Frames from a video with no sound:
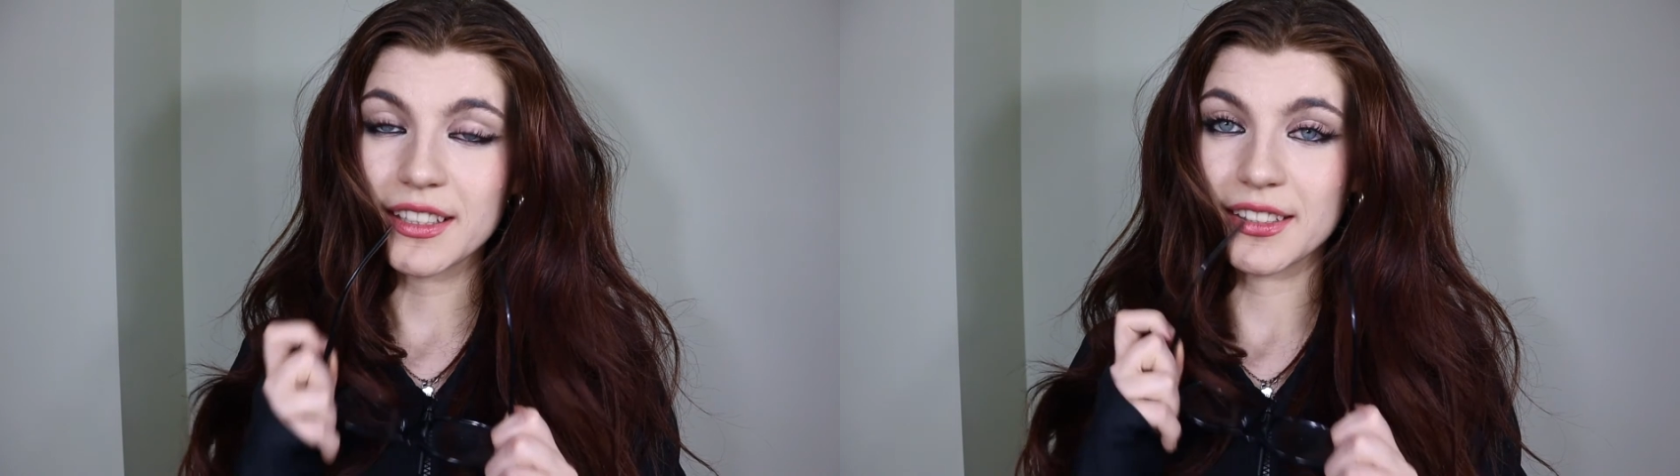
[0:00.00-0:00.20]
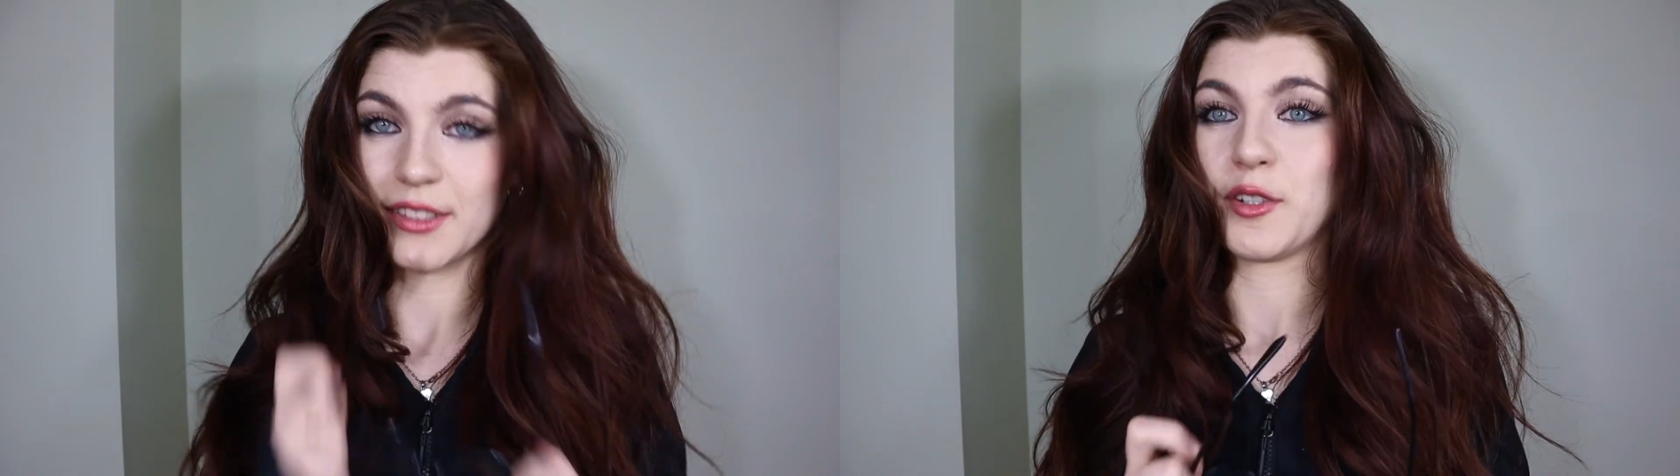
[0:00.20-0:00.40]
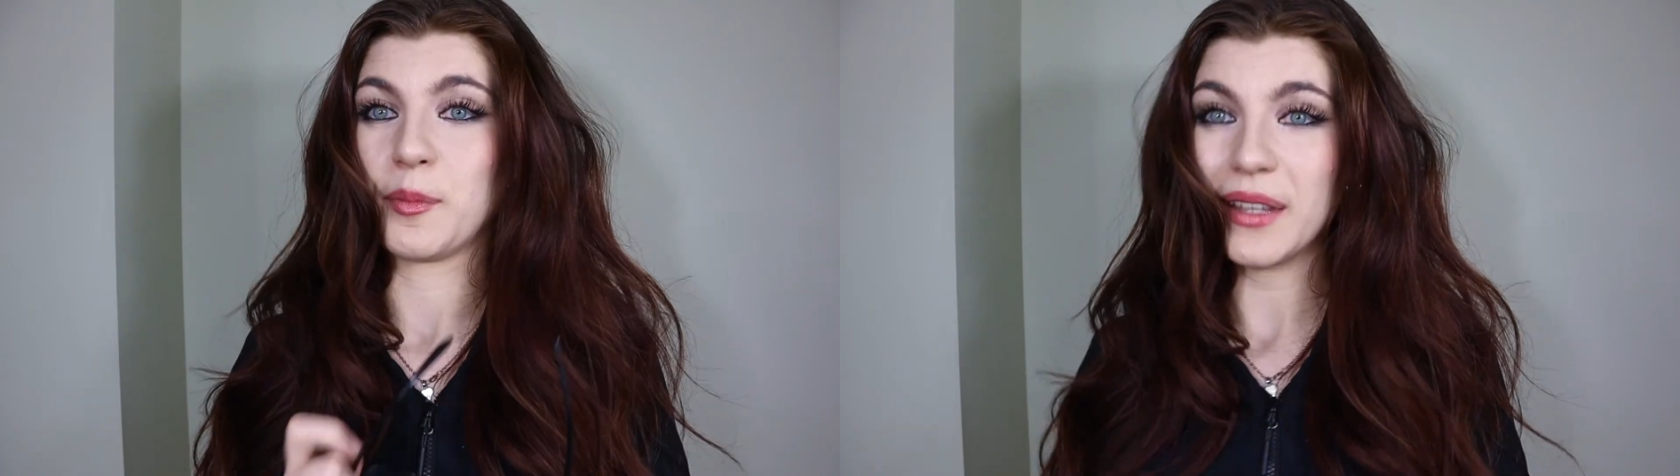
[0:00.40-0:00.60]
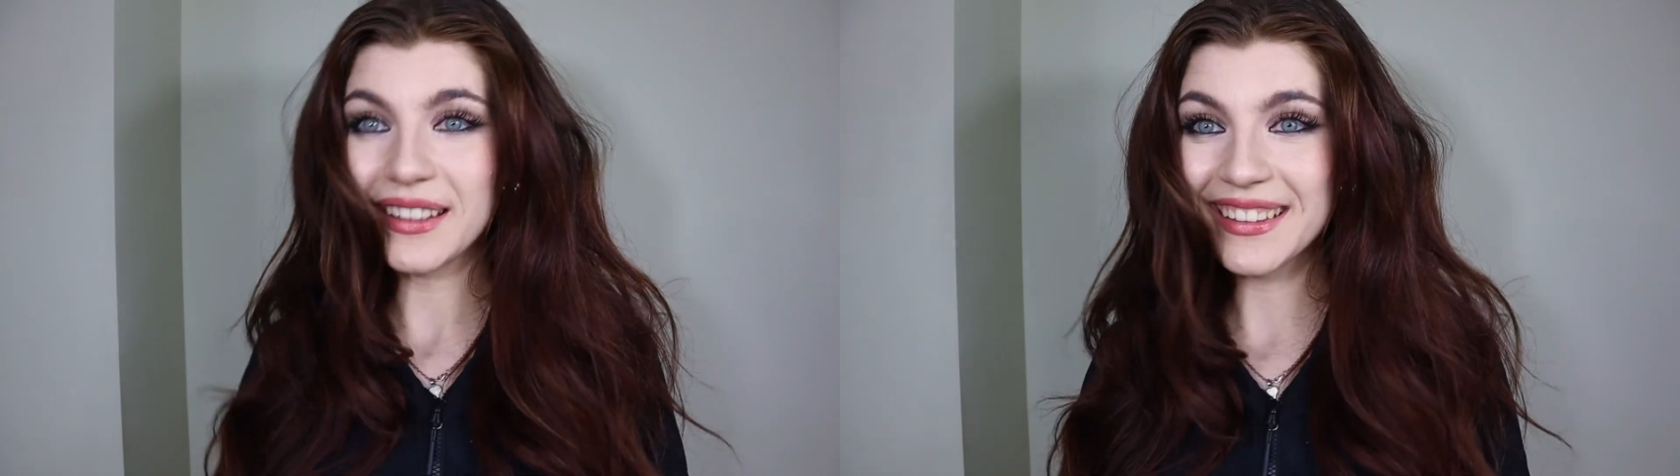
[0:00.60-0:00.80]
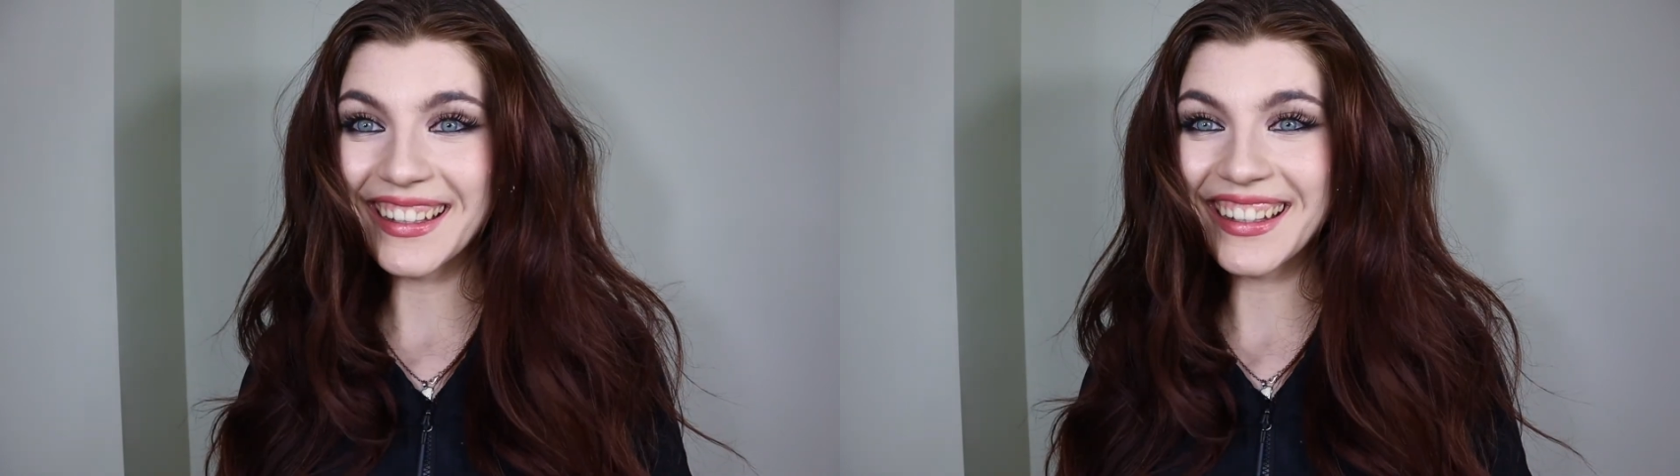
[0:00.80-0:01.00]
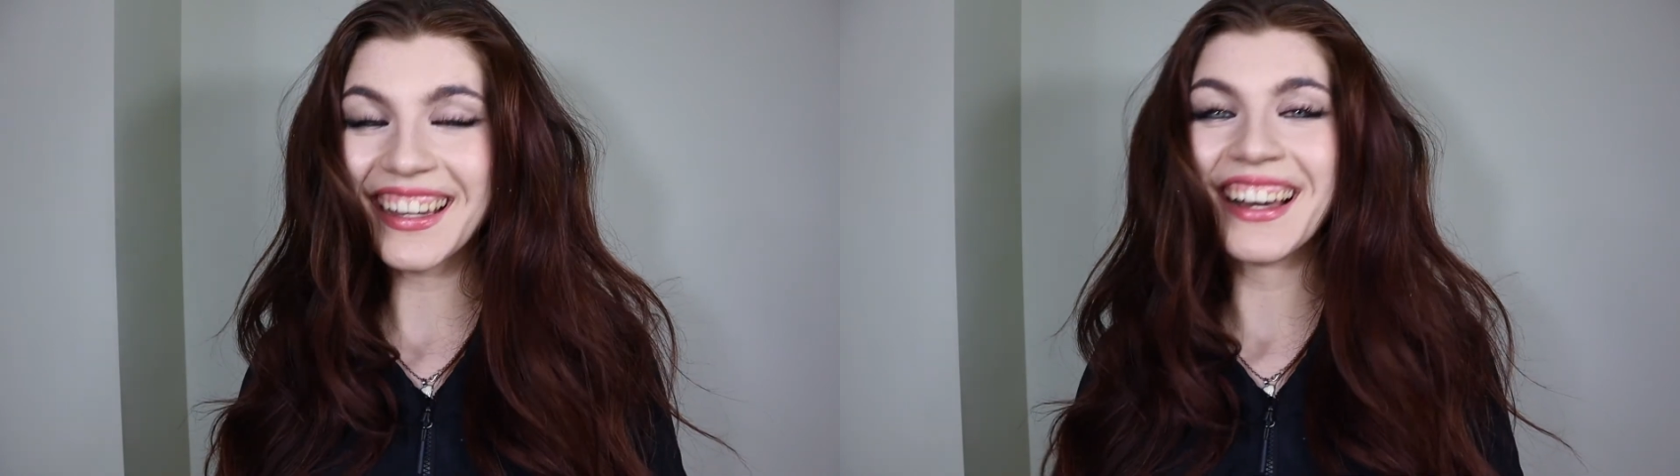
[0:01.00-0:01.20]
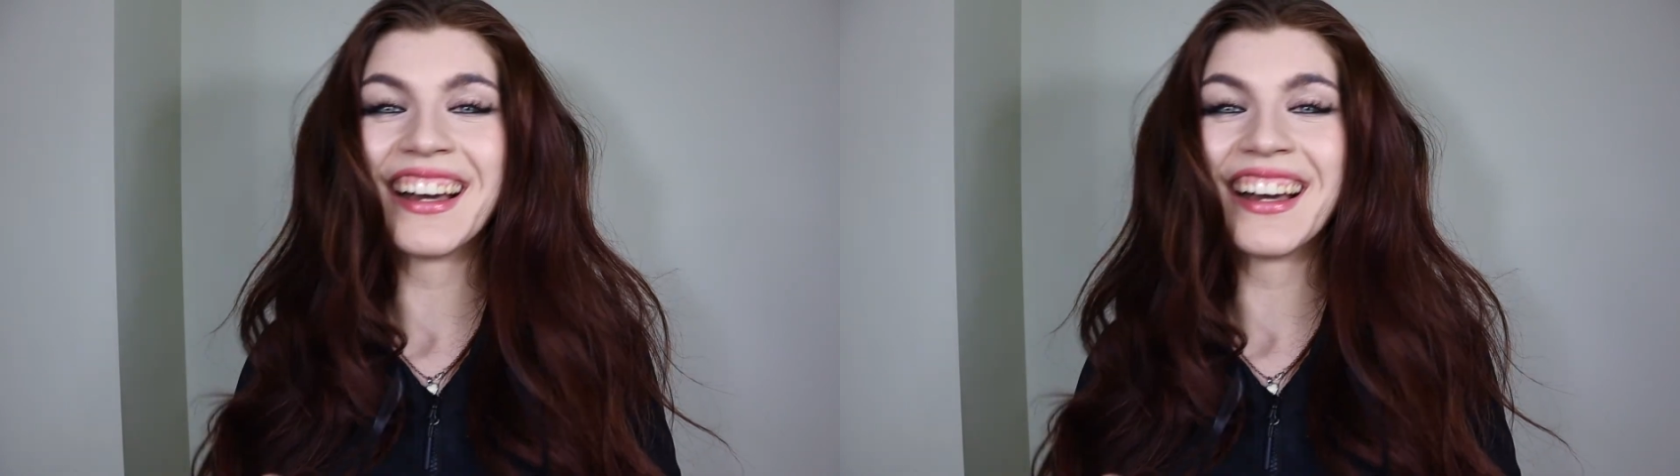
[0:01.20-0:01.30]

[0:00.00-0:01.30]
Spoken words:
because they're amazing.